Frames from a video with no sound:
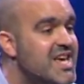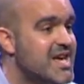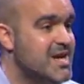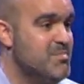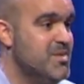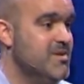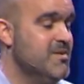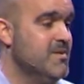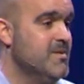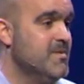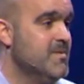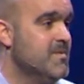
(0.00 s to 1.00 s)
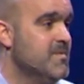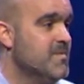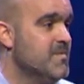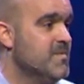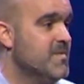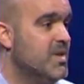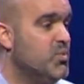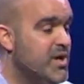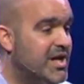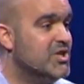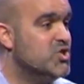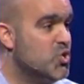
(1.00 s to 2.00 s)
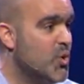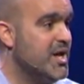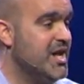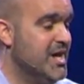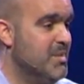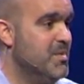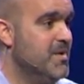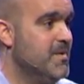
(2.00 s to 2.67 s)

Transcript: Him and we can join Him.